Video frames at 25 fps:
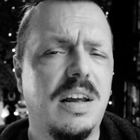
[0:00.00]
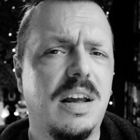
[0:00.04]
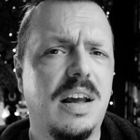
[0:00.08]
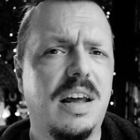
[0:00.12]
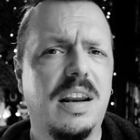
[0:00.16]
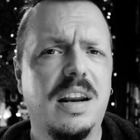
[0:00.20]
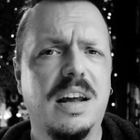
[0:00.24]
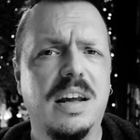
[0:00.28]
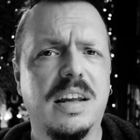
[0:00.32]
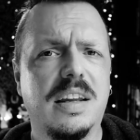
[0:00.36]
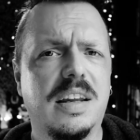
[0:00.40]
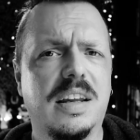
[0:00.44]

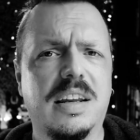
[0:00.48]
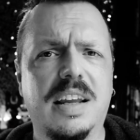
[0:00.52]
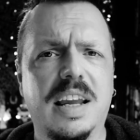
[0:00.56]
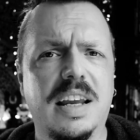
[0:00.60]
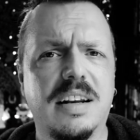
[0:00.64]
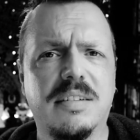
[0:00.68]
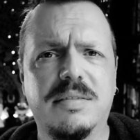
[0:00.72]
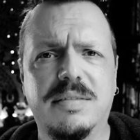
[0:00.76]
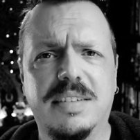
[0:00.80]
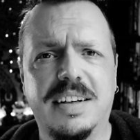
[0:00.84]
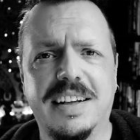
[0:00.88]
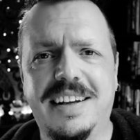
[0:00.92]
and I
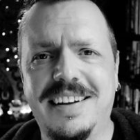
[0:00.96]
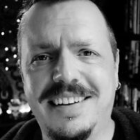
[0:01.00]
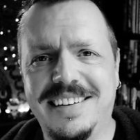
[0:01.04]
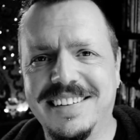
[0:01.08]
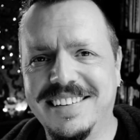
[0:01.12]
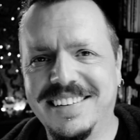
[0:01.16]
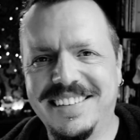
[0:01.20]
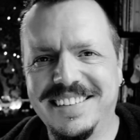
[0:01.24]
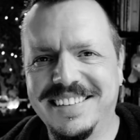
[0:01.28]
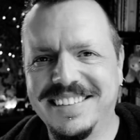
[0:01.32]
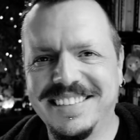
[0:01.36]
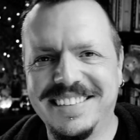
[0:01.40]
get like
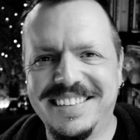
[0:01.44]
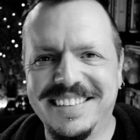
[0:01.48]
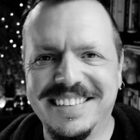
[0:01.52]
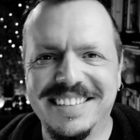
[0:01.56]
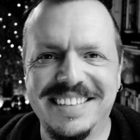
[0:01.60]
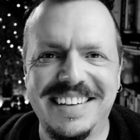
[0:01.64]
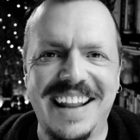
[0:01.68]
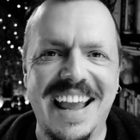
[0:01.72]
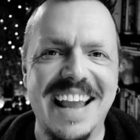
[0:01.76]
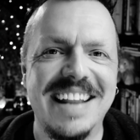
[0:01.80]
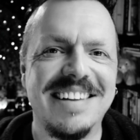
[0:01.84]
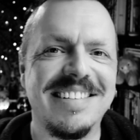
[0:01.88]

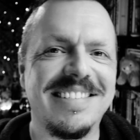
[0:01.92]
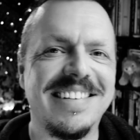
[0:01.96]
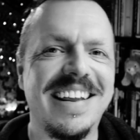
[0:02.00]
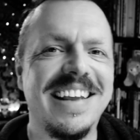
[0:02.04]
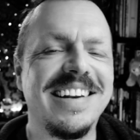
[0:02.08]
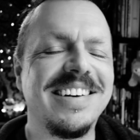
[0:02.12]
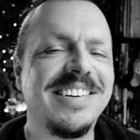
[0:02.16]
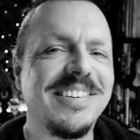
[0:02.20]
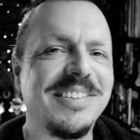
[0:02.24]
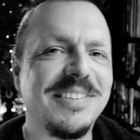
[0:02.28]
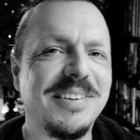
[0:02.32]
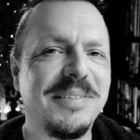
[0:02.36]
10
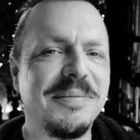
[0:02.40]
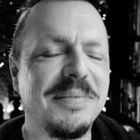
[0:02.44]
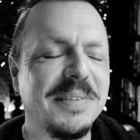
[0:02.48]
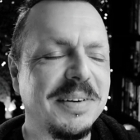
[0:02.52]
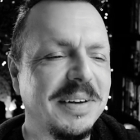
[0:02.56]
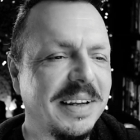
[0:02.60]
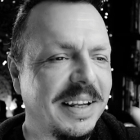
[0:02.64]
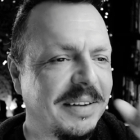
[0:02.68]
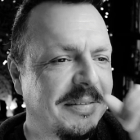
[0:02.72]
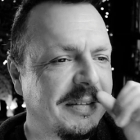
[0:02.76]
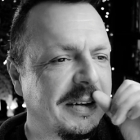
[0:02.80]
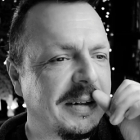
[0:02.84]
cent or
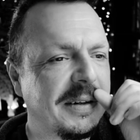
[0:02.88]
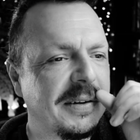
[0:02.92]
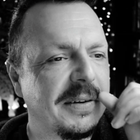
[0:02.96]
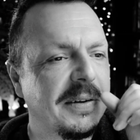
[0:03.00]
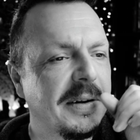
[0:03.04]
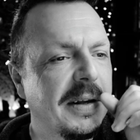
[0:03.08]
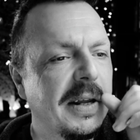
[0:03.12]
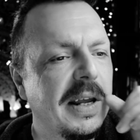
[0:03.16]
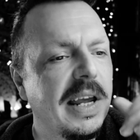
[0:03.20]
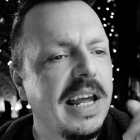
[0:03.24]
something if you do.